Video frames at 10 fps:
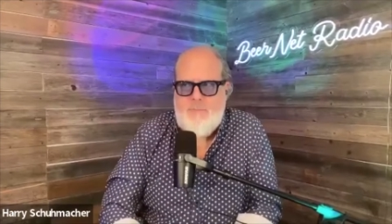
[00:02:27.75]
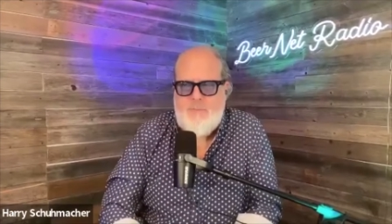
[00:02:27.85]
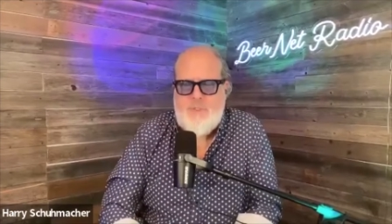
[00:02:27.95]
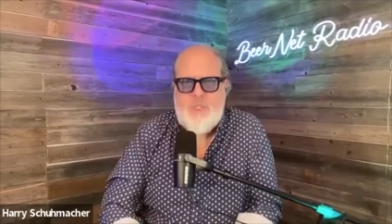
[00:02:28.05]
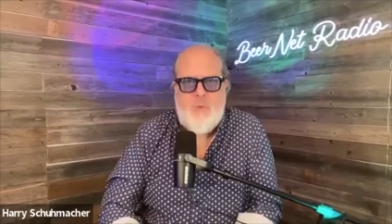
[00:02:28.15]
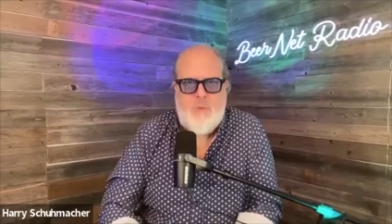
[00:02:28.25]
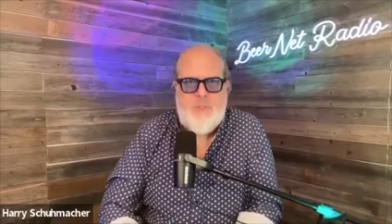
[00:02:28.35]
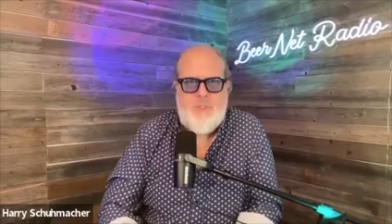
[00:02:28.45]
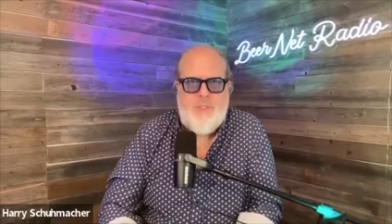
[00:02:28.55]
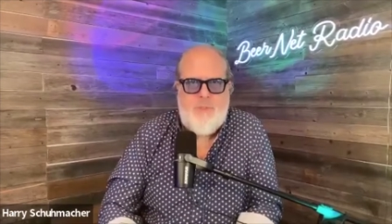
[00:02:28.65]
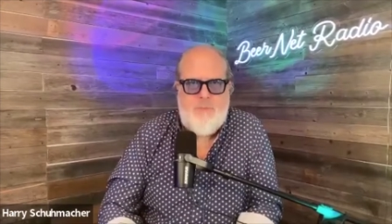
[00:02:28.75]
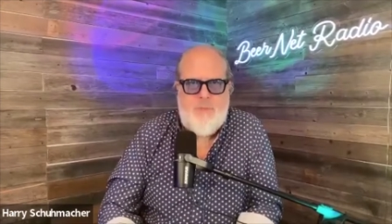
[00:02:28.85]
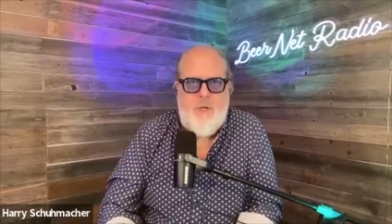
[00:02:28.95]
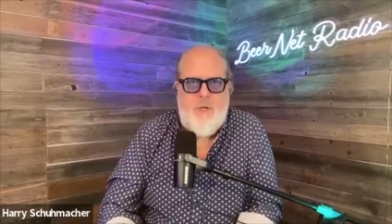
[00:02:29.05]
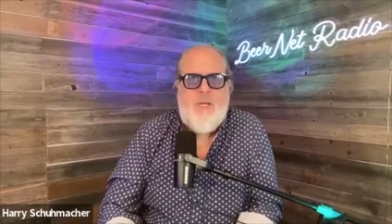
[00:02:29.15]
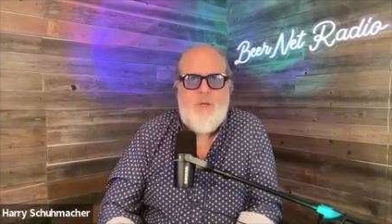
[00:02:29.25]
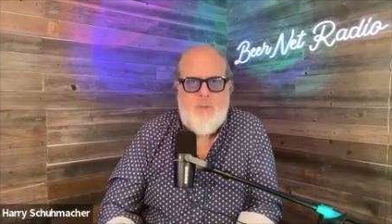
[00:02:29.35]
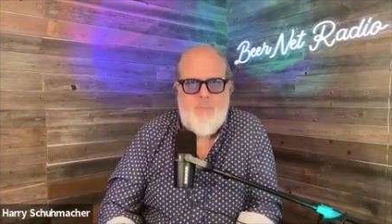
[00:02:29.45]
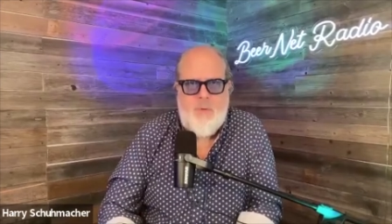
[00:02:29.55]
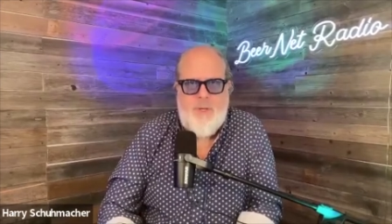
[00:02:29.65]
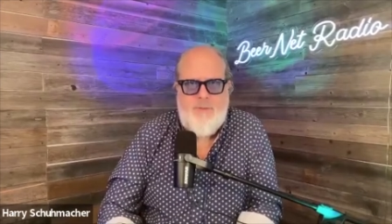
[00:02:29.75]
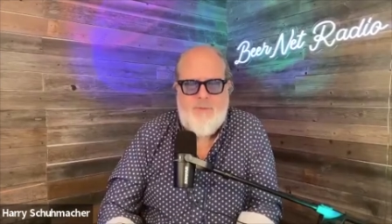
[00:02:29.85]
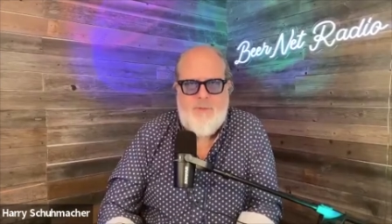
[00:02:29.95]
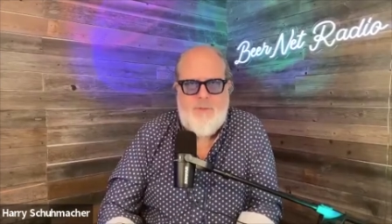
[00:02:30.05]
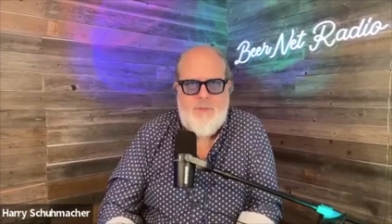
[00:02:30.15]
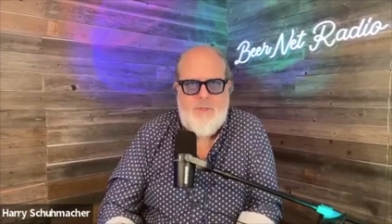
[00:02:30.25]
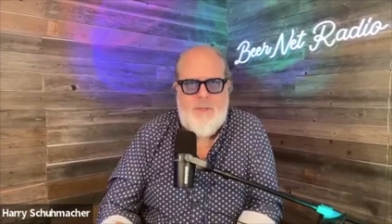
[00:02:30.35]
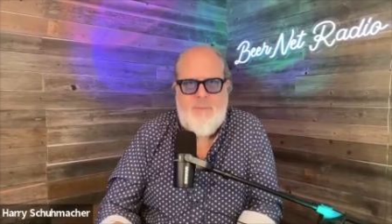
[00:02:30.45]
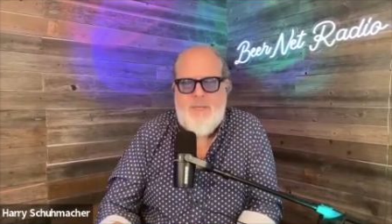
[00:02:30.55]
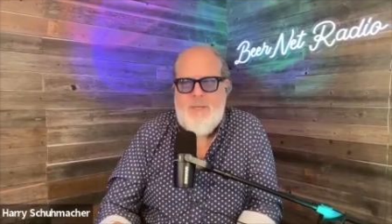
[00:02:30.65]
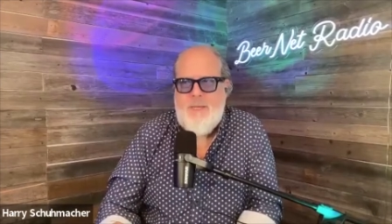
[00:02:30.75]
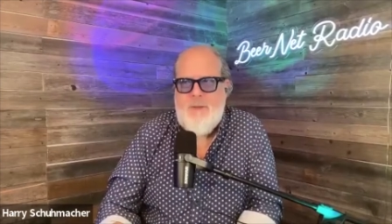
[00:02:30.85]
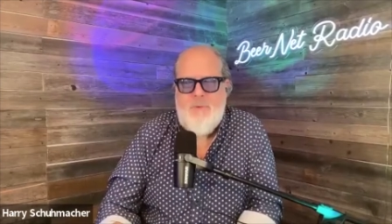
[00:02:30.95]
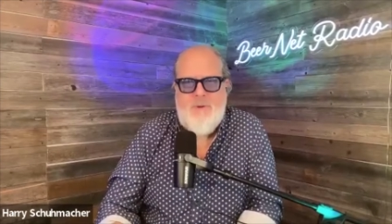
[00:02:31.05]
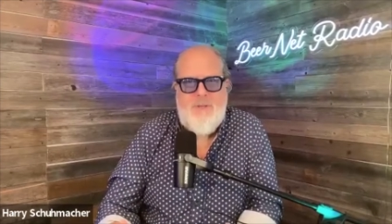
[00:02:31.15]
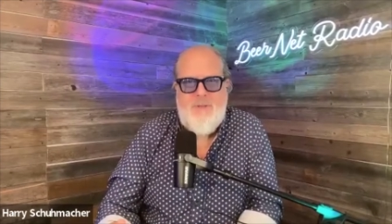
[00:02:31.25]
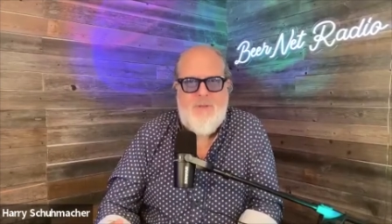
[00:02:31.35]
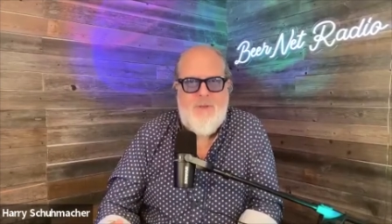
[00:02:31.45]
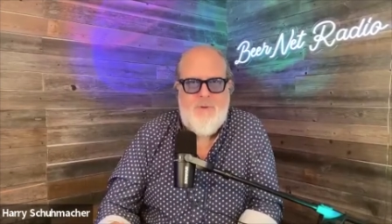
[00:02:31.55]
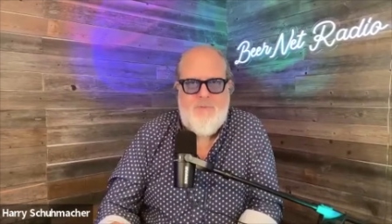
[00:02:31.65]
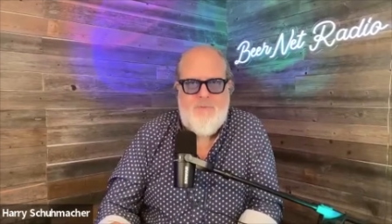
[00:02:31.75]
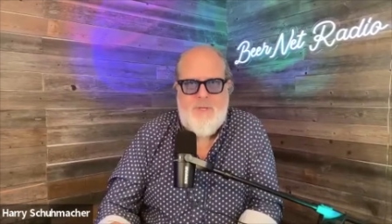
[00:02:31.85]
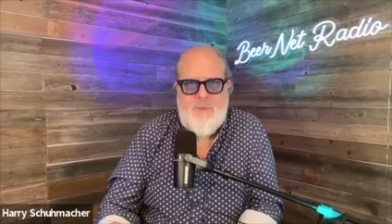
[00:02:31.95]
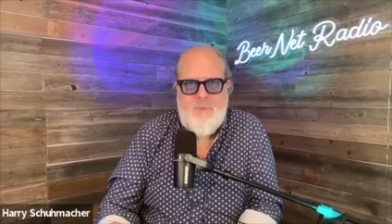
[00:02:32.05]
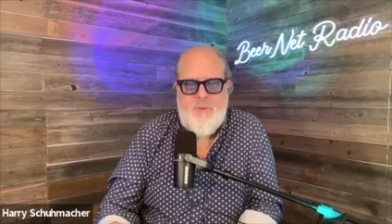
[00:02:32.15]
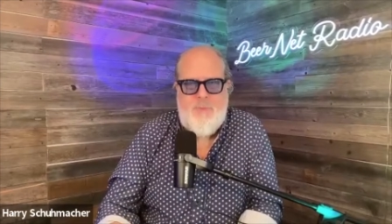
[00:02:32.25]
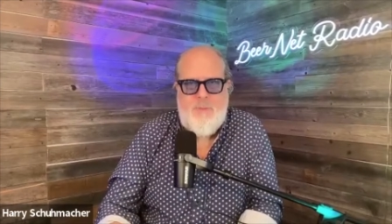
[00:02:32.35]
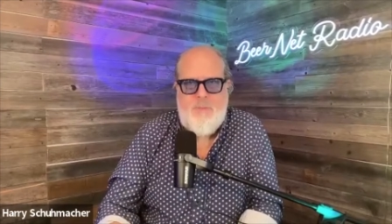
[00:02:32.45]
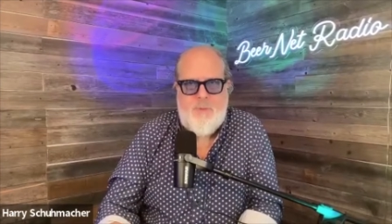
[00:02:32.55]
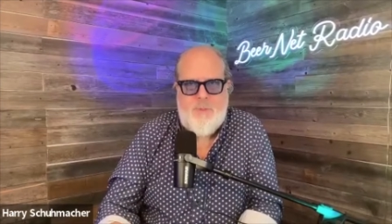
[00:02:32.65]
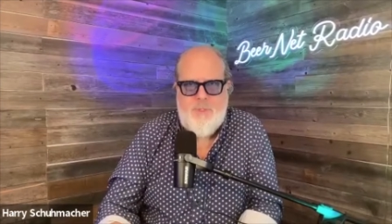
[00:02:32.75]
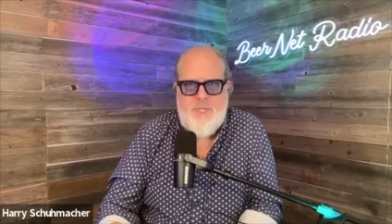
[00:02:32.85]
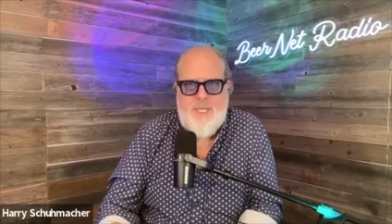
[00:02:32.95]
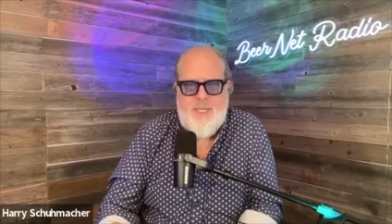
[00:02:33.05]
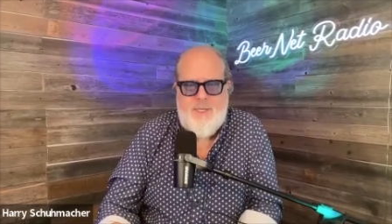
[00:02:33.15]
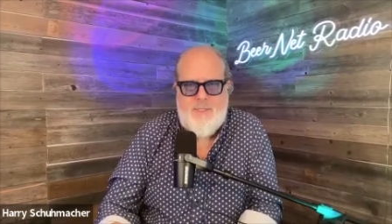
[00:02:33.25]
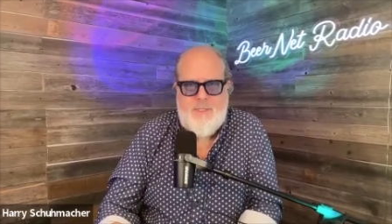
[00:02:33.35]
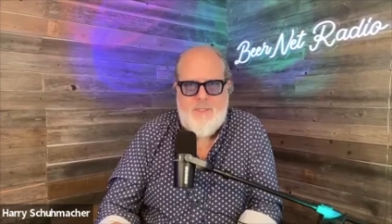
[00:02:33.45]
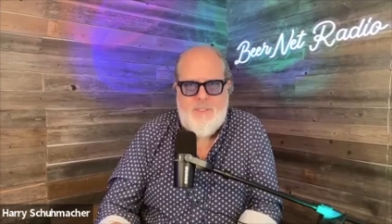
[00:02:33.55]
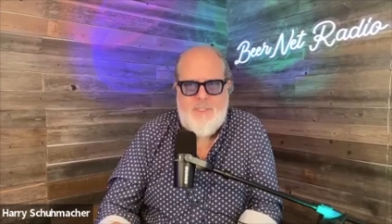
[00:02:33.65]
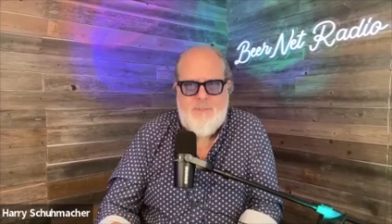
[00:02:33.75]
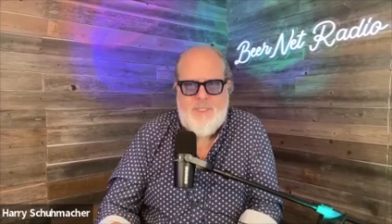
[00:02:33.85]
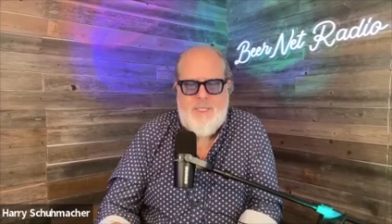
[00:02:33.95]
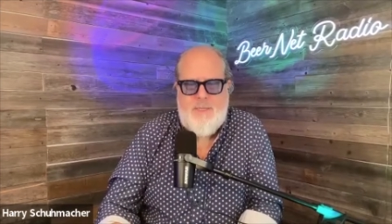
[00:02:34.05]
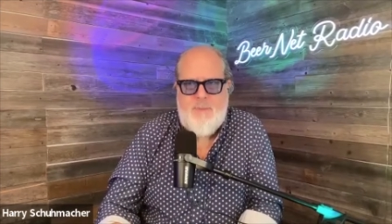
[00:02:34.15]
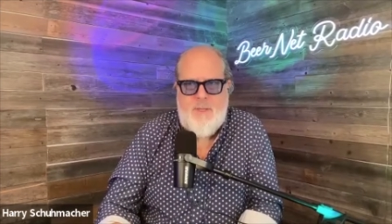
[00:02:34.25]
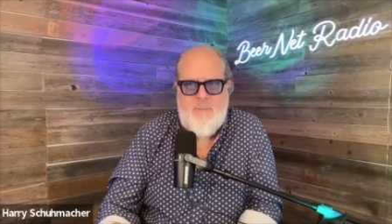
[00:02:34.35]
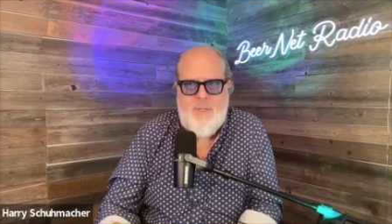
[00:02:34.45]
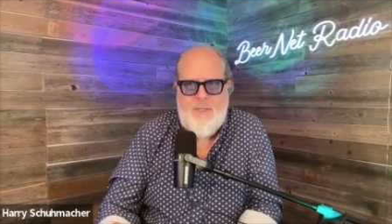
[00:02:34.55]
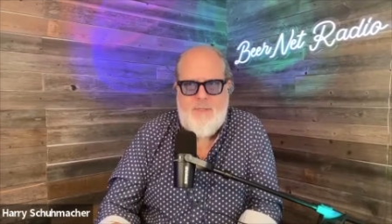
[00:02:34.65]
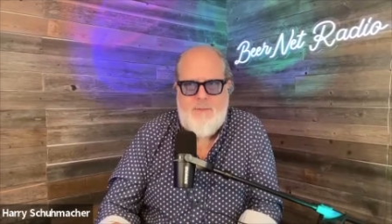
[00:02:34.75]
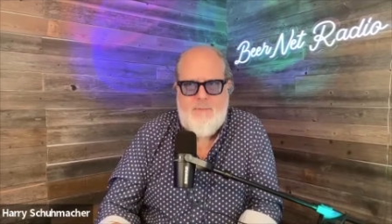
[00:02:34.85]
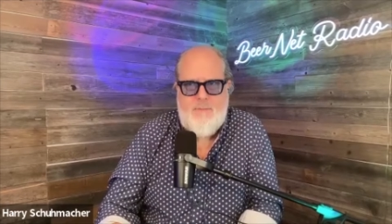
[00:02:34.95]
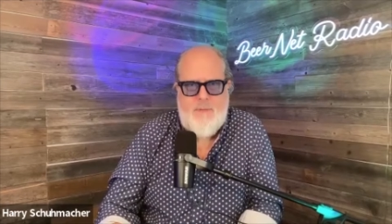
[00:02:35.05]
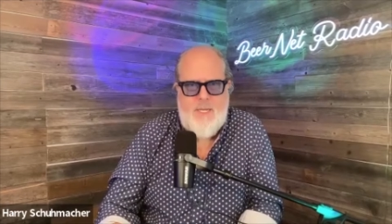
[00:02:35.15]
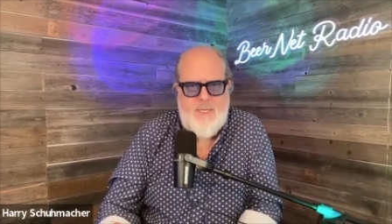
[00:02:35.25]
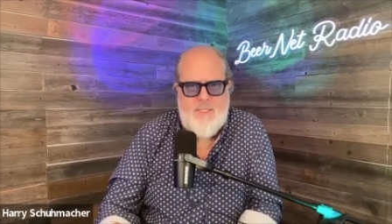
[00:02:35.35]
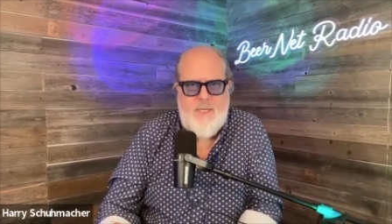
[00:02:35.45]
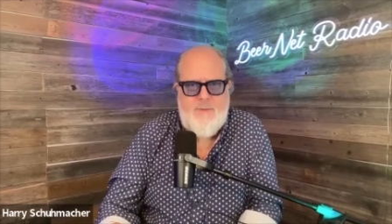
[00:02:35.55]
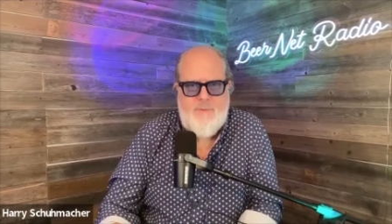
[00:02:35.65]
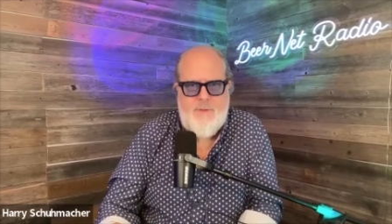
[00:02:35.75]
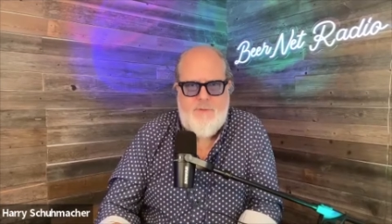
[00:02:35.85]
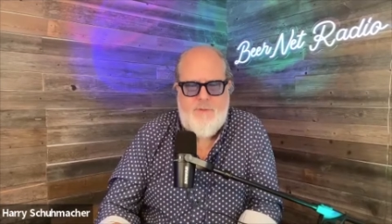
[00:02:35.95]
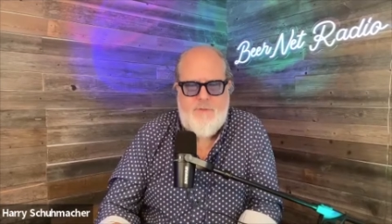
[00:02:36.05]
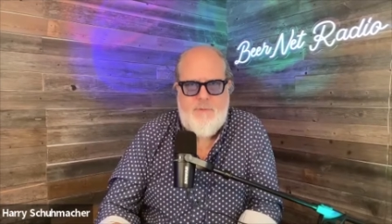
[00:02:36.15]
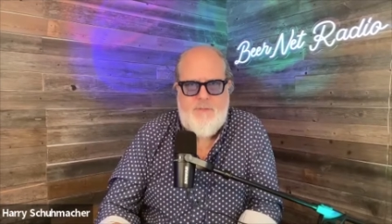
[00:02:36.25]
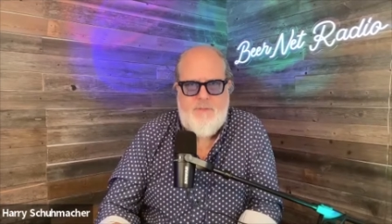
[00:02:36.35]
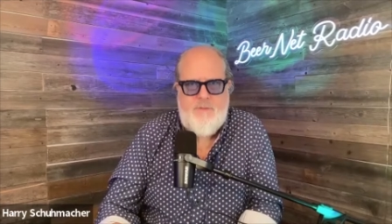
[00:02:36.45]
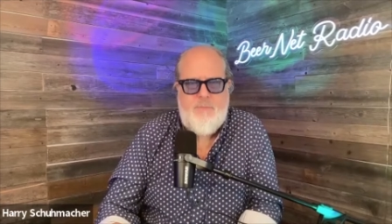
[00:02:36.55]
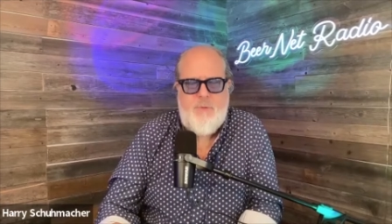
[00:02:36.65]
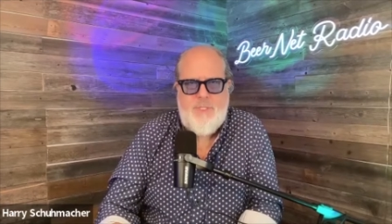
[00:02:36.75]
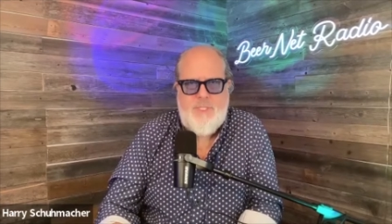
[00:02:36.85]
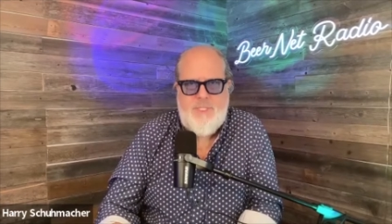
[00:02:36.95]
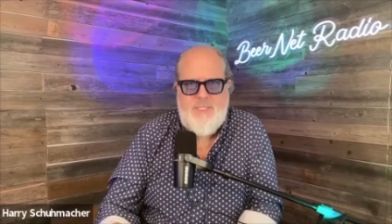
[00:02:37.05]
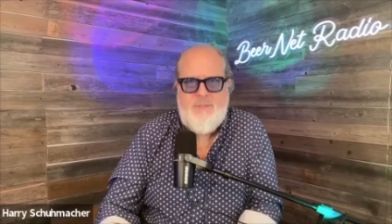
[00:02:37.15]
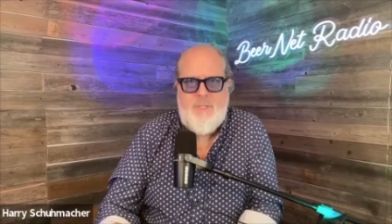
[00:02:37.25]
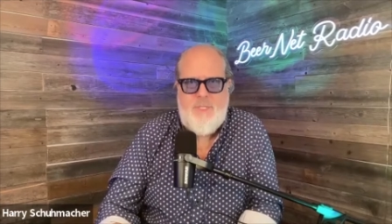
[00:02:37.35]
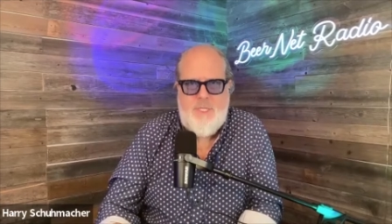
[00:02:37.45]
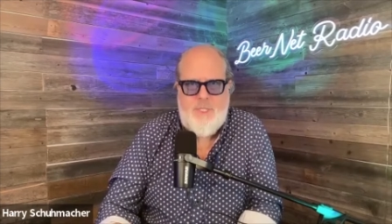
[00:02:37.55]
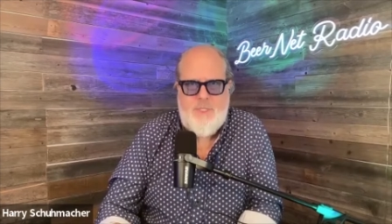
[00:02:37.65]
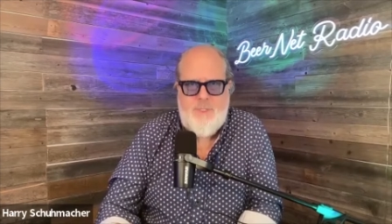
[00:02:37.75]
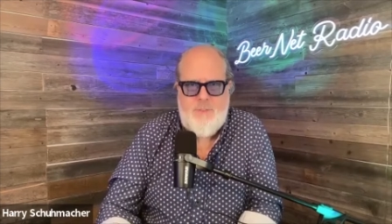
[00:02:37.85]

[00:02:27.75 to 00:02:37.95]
source non-alc brands it, it, i mean where do you go to find what people are drinking out there it seems like that might be kind of tough because it's at this point still niche